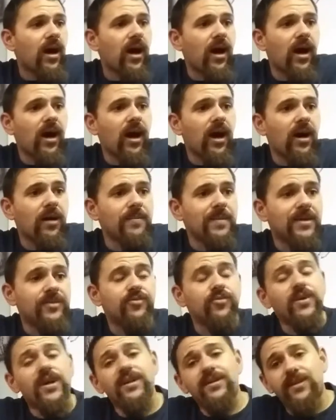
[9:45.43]

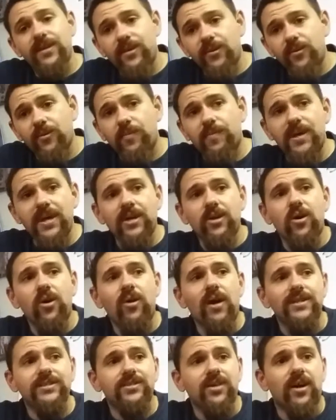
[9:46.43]
And through Anthony
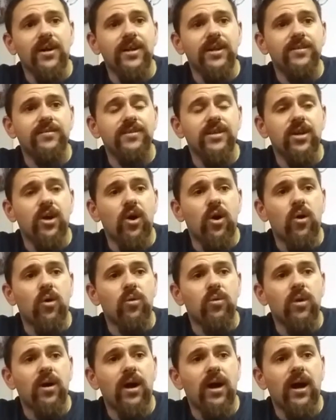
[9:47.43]
Rapino, I started,
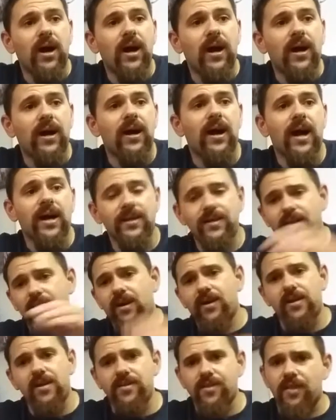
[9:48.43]

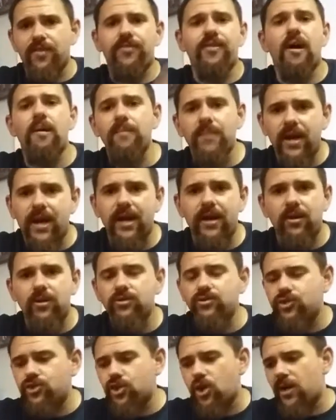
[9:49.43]
in the
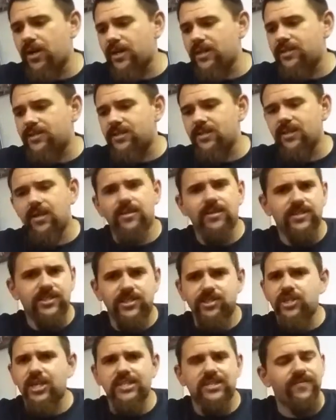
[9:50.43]
thumbnail, Johnny, on the
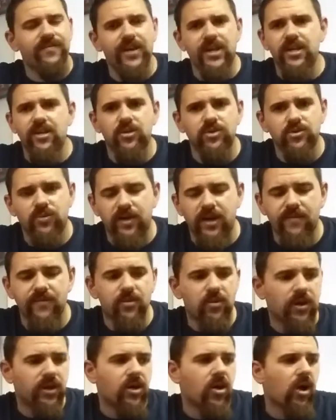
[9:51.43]
suggested videos or whatever
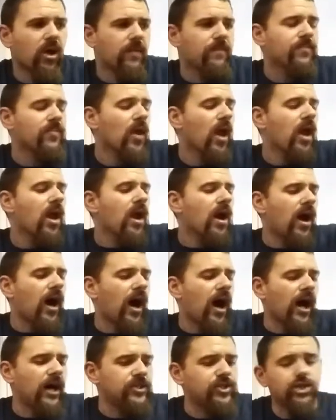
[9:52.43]
you want to call them.
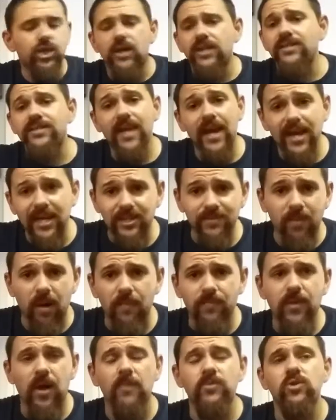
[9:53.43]
Johnny Tellez
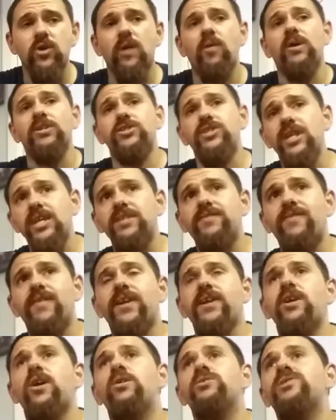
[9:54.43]
popped up, so I watched his
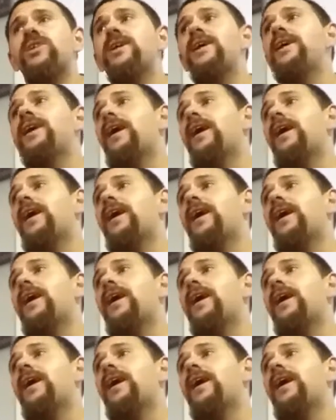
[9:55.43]
videos,